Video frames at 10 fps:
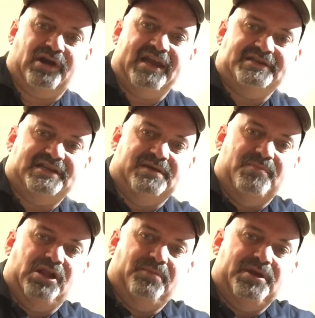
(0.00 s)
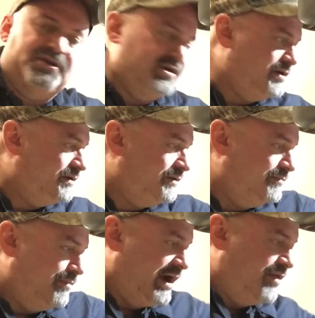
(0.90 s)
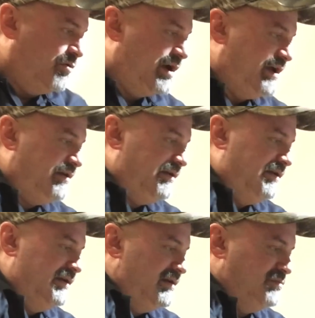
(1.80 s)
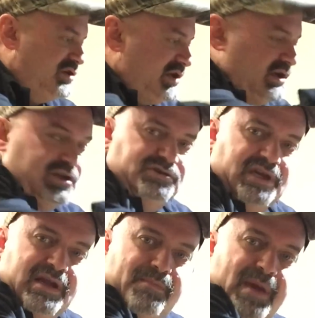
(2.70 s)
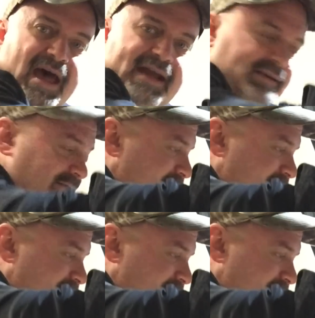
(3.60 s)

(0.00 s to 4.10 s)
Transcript: are 18 millimeter, by the way. I'm just gonna use an impact